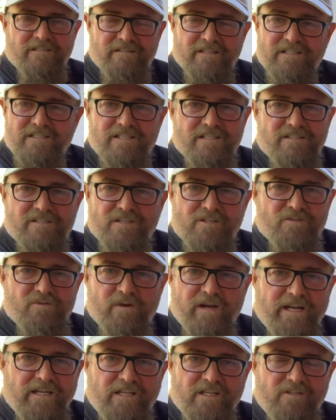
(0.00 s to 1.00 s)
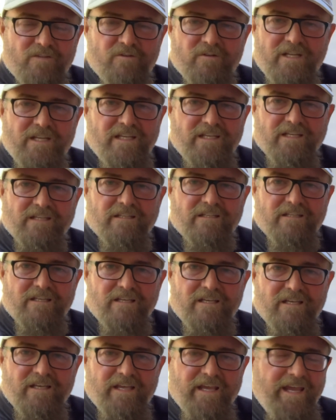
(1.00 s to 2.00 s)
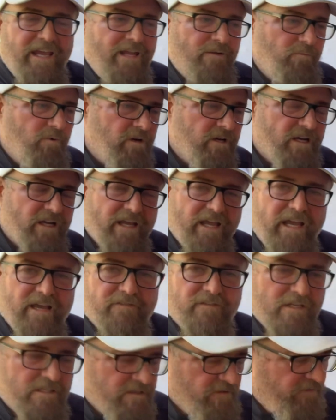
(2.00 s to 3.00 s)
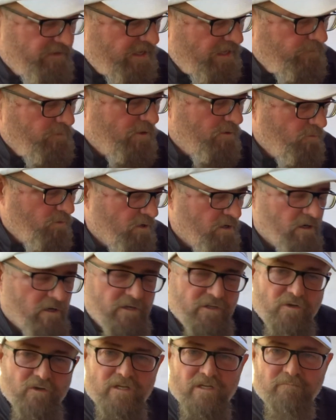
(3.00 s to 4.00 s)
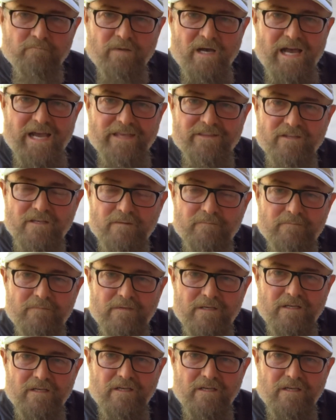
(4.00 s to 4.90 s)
This is the training you need. And we're going to have these available where you can buy them.